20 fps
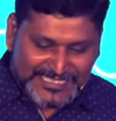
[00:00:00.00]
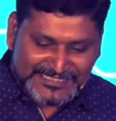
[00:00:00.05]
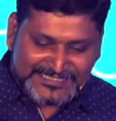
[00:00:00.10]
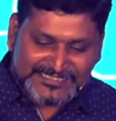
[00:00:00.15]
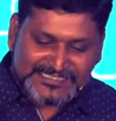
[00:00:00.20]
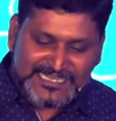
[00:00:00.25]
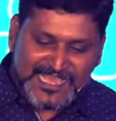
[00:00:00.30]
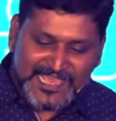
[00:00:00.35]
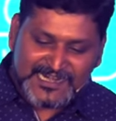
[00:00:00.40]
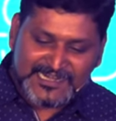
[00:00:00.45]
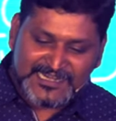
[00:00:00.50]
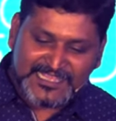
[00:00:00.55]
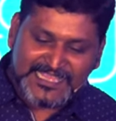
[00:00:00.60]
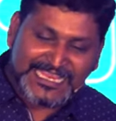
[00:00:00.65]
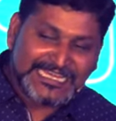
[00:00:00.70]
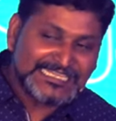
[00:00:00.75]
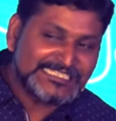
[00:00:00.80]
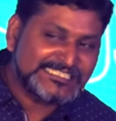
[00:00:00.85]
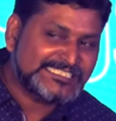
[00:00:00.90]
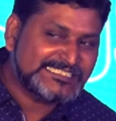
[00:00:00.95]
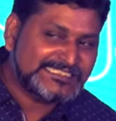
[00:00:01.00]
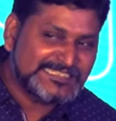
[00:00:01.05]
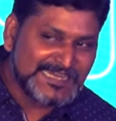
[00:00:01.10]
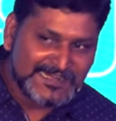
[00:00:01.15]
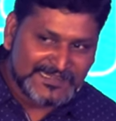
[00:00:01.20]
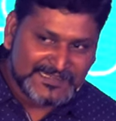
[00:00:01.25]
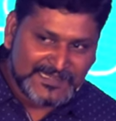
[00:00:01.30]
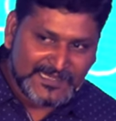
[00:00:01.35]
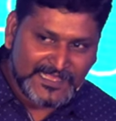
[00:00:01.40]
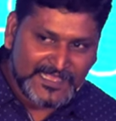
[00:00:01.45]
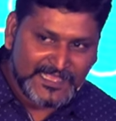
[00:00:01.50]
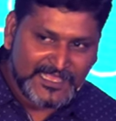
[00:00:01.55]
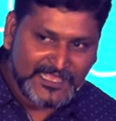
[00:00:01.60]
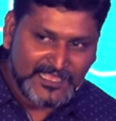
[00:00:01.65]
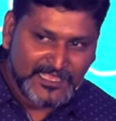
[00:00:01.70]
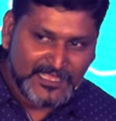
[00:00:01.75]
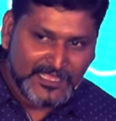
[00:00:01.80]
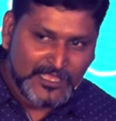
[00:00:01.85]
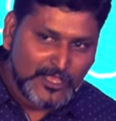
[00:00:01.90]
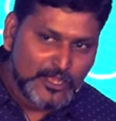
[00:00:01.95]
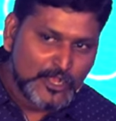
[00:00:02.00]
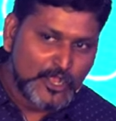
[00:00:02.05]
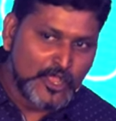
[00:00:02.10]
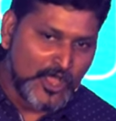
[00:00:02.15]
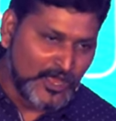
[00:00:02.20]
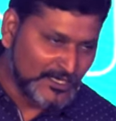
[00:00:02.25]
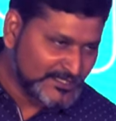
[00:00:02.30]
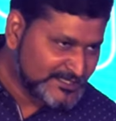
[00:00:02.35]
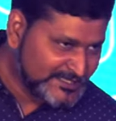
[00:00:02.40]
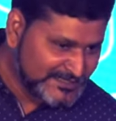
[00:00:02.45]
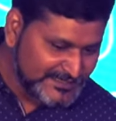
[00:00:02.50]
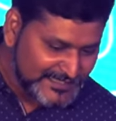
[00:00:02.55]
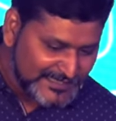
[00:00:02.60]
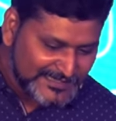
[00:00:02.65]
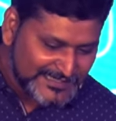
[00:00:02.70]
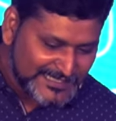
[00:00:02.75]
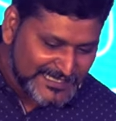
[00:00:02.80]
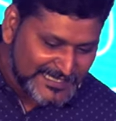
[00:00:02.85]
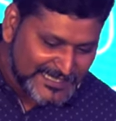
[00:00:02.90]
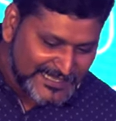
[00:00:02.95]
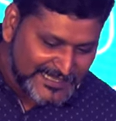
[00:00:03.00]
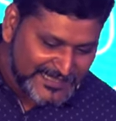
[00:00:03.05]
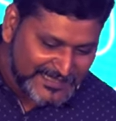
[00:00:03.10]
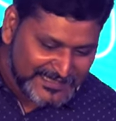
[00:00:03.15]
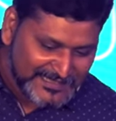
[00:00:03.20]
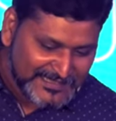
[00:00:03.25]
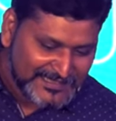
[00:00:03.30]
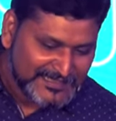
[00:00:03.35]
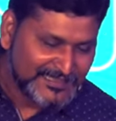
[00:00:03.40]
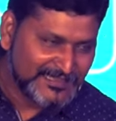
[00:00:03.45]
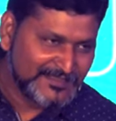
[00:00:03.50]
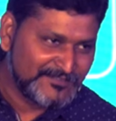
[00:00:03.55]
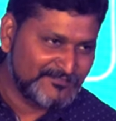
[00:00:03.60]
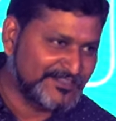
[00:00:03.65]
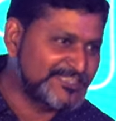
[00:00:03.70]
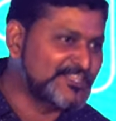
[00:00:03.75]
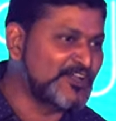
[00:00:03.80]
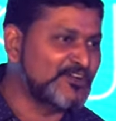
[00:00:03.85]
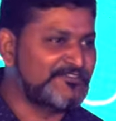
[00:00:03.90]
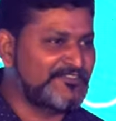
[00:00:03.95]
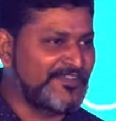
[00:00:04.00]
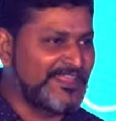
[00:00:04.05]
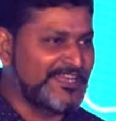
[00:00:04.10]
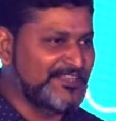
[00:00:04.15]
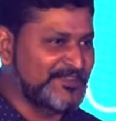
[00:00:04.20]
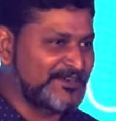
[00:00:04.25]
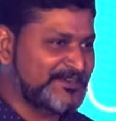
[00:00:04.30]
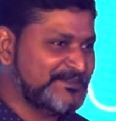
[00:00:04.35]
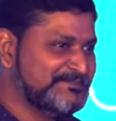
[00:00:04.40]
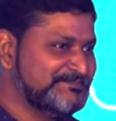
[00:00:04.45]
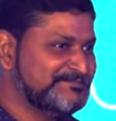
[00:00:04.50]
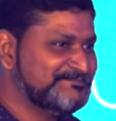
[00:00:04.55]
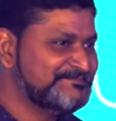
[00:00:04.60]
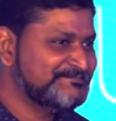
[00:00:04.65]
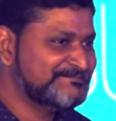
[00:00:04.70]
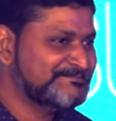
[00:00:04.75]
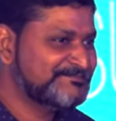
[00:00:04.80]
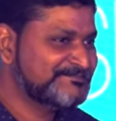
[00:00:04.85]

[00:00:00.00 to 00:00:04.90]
is done instantly, constantly, without failure.